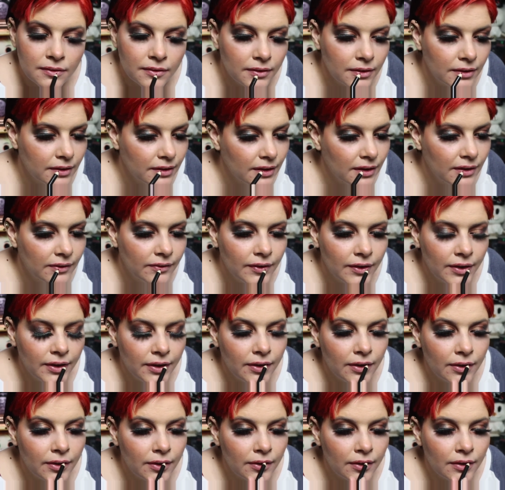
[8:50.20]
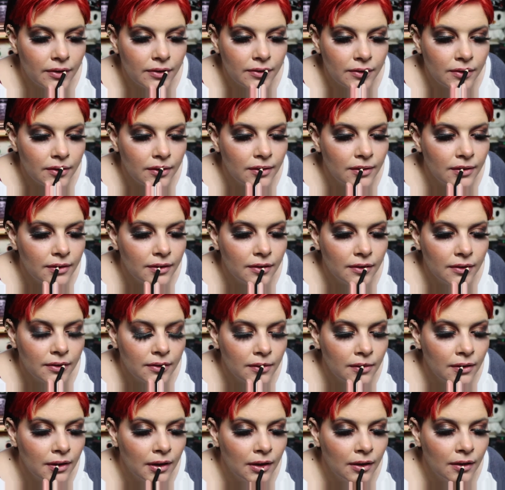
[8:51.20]
I'm not very good at this, guys.
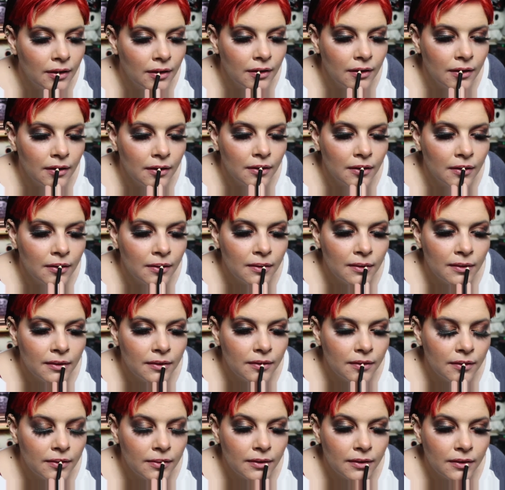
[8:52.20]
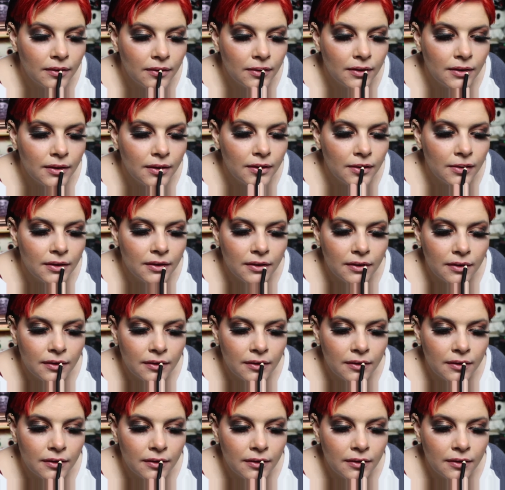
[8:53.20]
I'm not gonna lie.